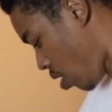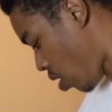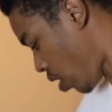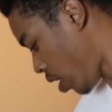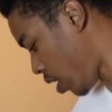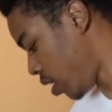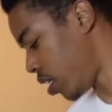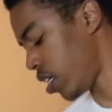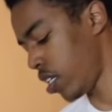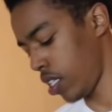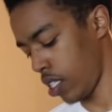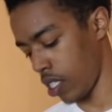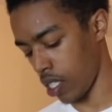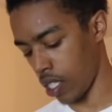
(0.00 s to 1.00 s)
with cash or
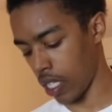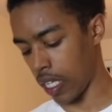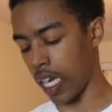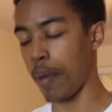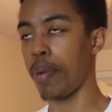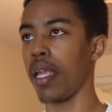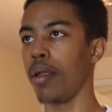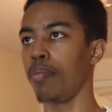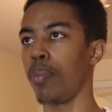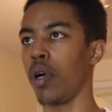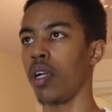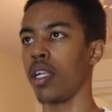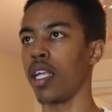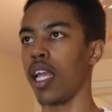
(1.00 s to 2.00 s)
card? Can I pay
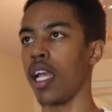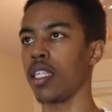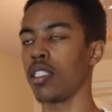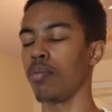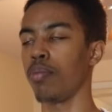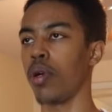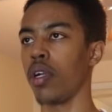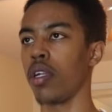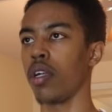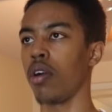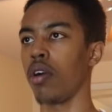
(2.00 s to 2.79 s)
part in cash and part in